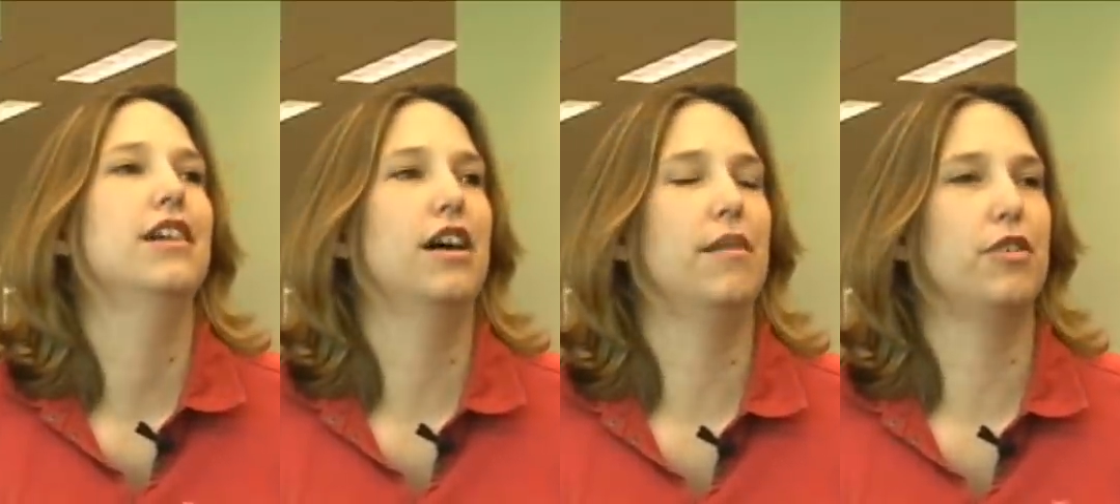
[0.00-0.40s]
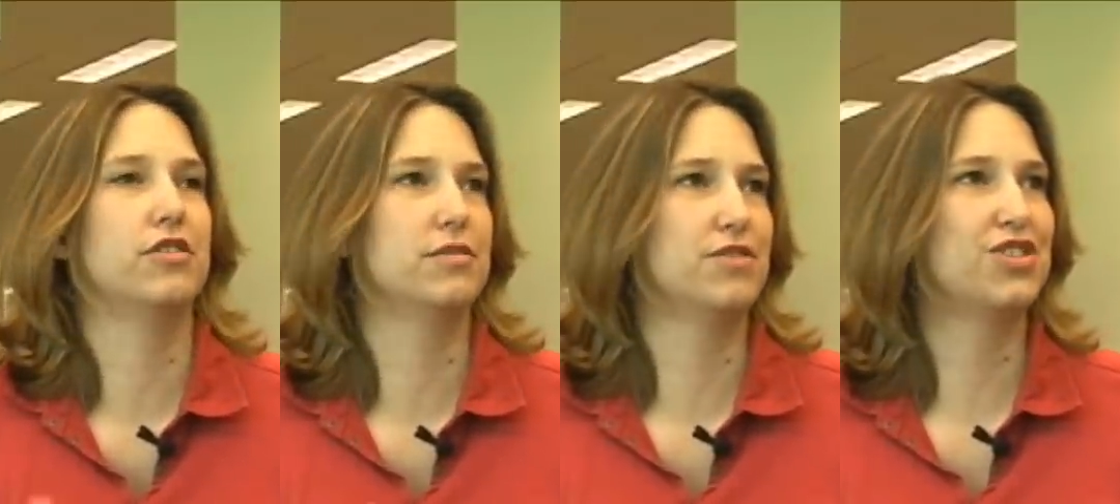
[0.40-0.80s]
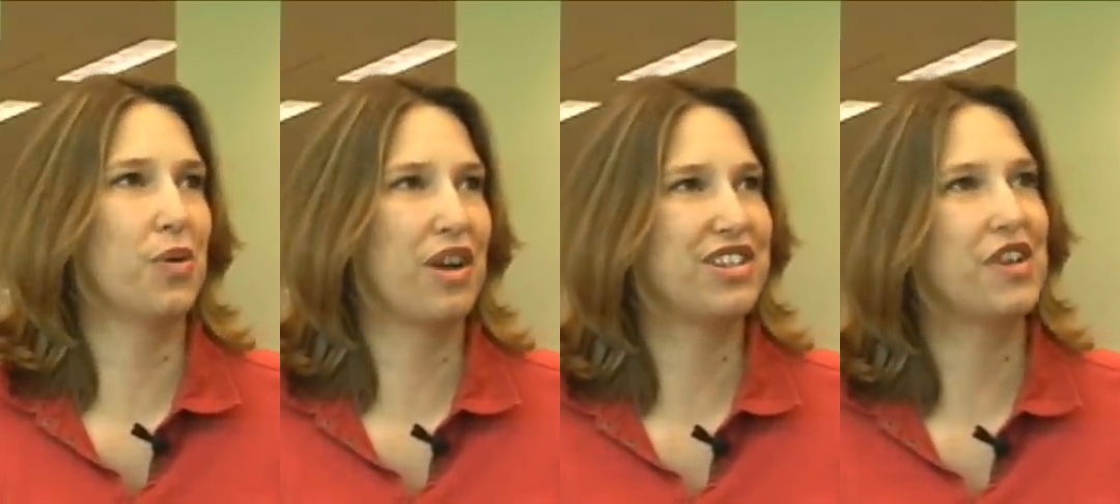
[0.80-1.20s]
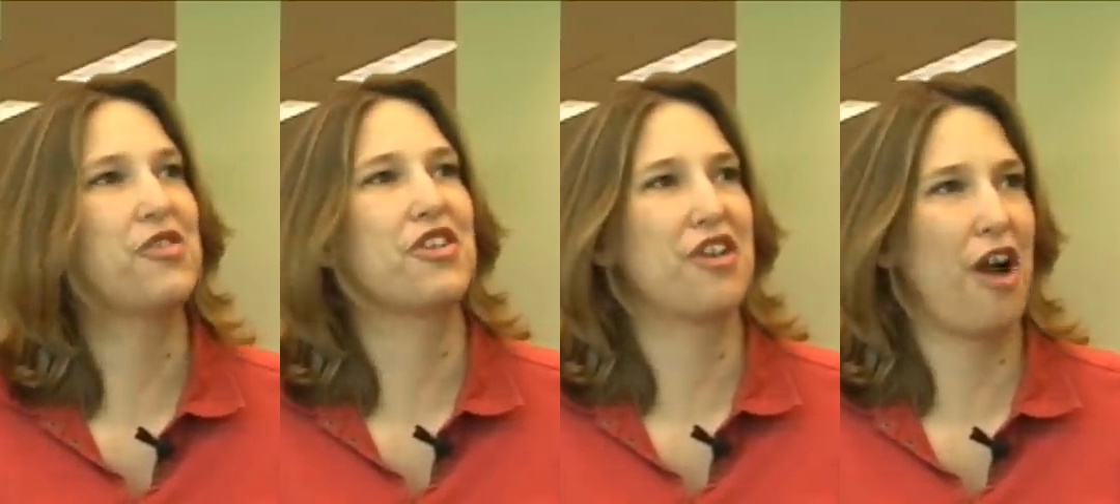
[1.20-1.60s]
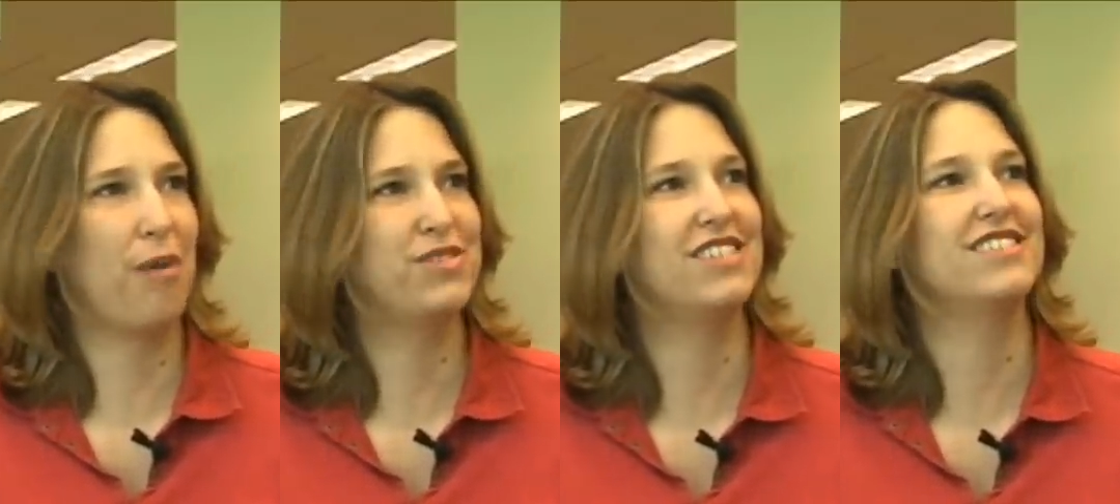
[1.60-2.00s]
There's some soy toner
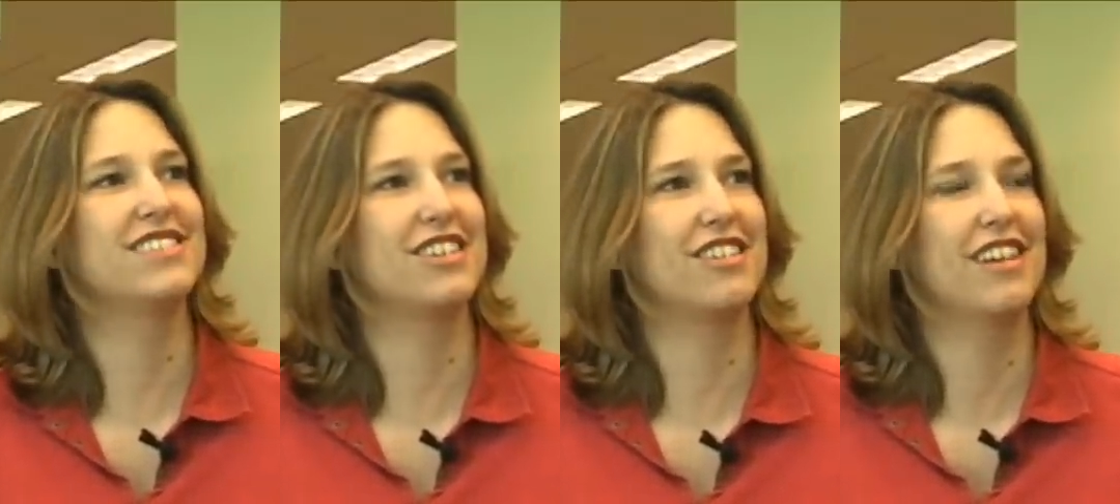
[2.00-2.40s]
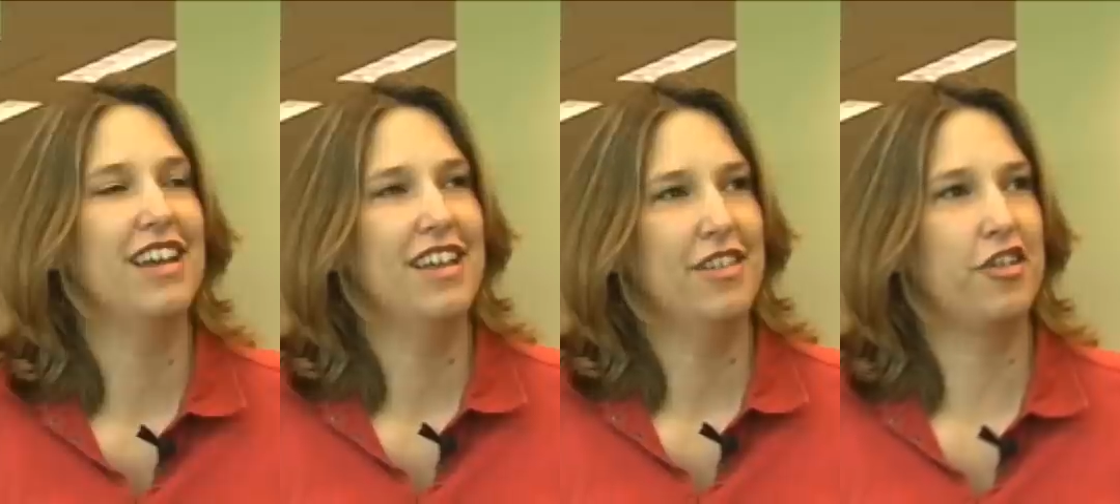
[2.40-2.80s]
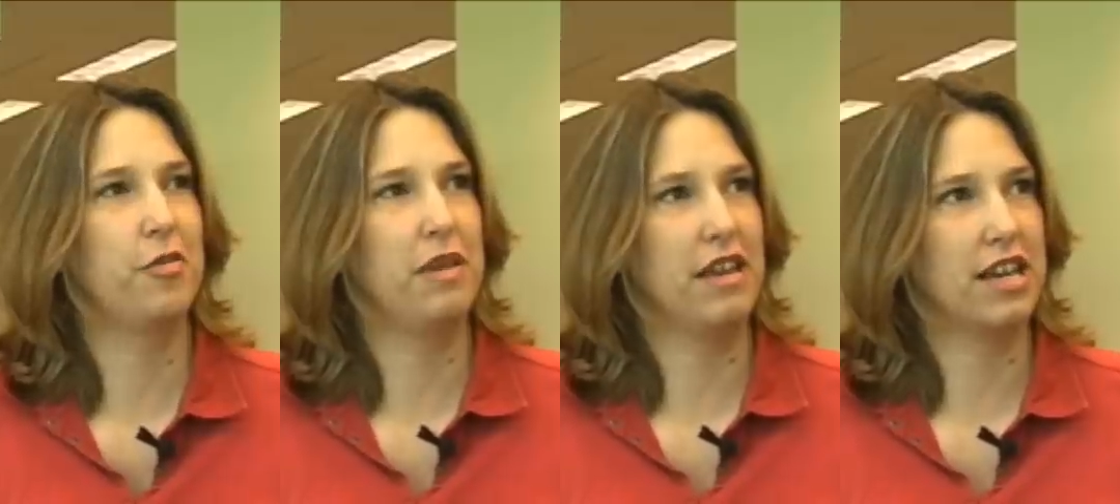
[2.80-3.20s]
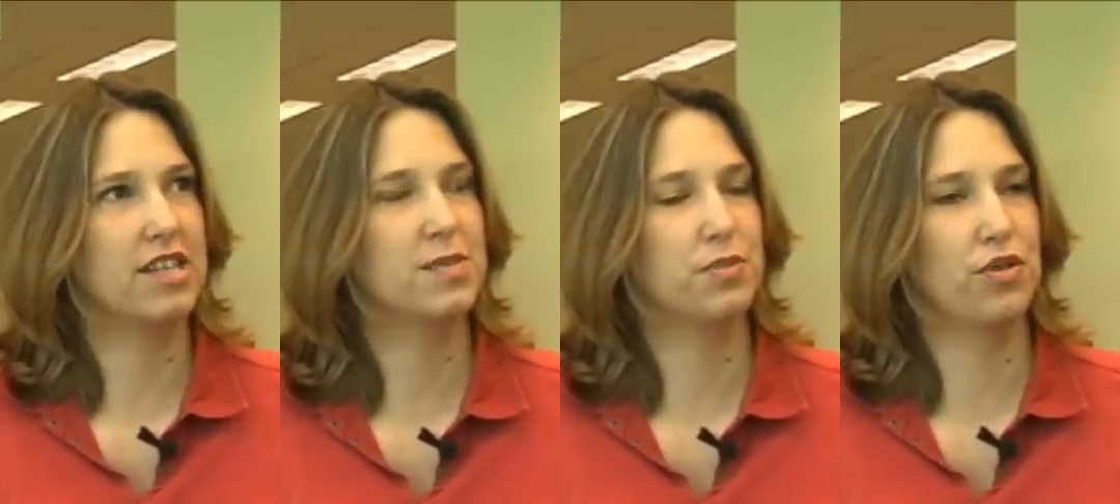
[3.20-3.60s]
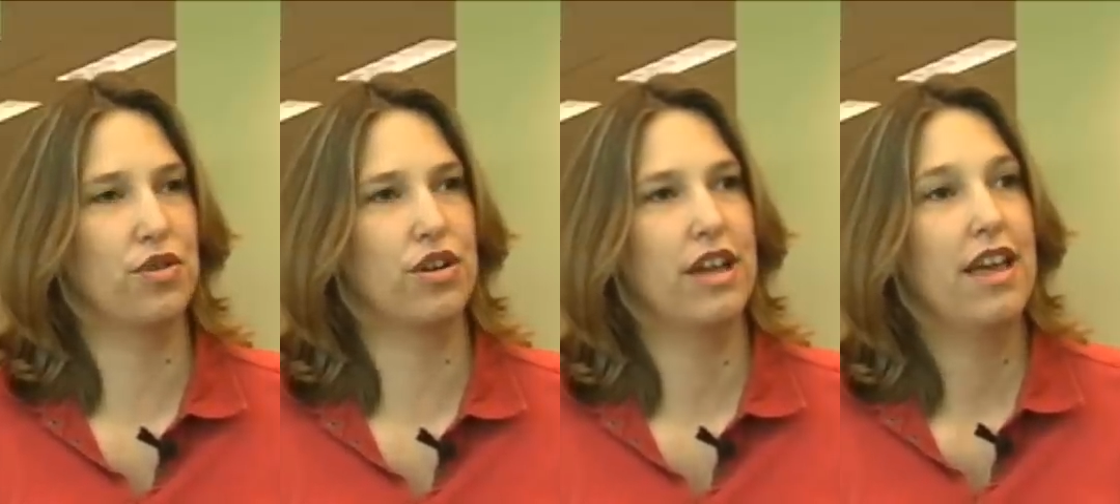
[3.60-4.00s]
options that are being
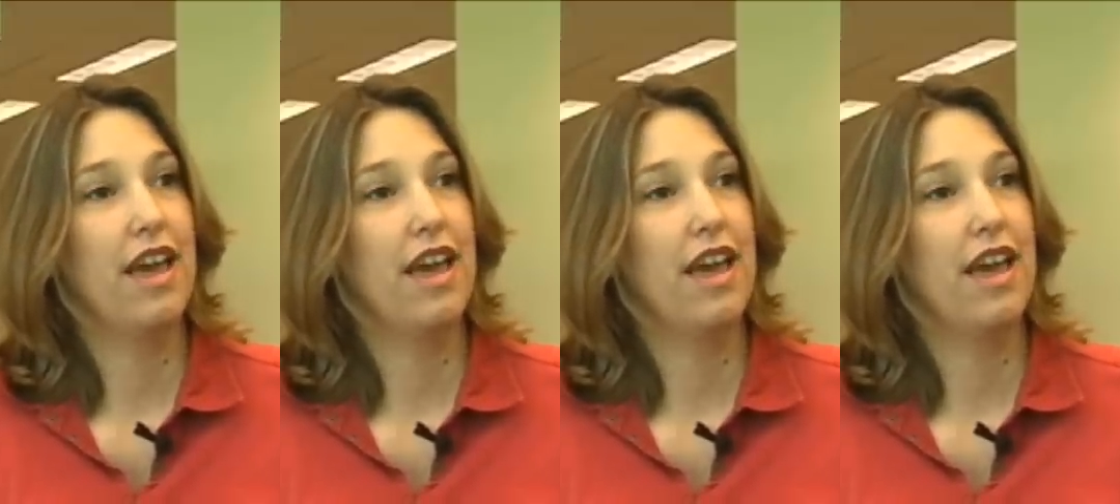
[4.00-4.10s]
explored,